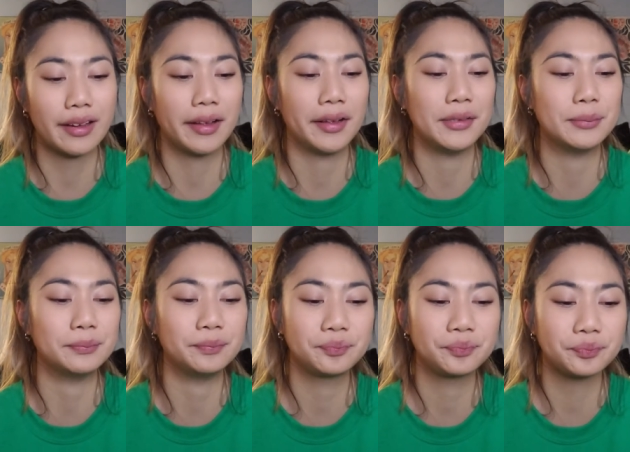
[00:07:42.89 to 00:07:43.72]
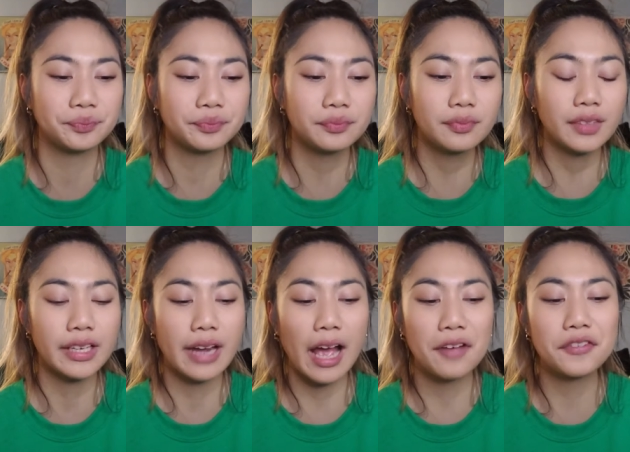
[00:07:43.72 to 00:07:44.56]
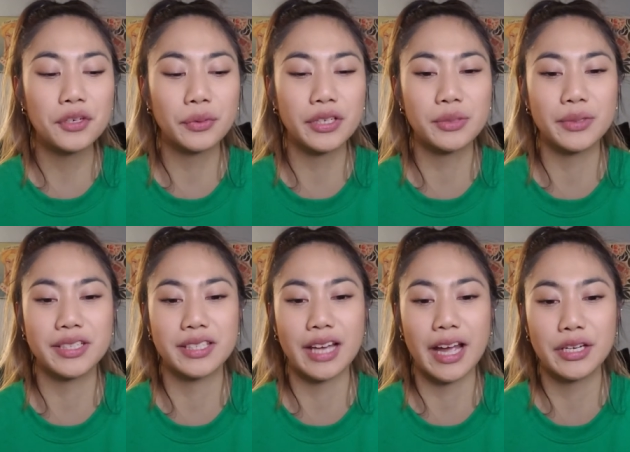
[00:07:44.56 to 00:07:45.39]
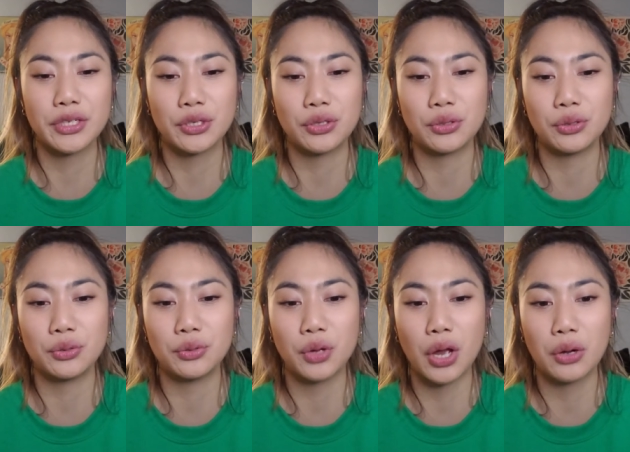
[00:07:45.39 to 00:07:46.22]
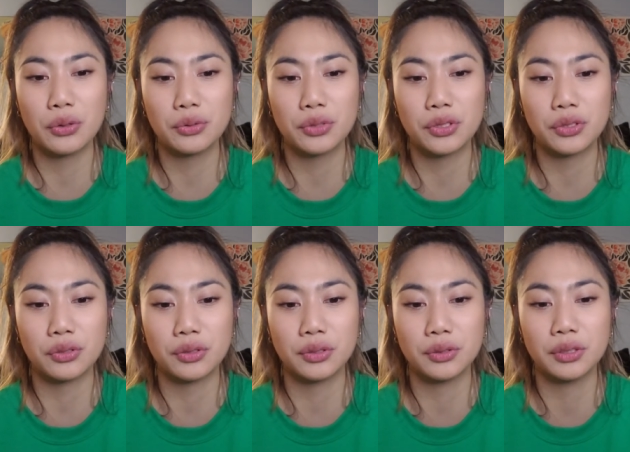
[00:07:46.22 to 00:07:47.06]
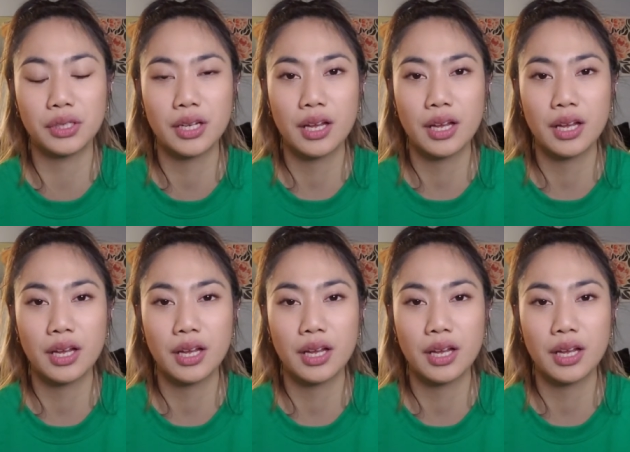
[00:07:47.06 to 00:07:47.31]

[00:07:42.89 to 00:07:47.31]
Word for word: Um, and afterwards, we decided to go to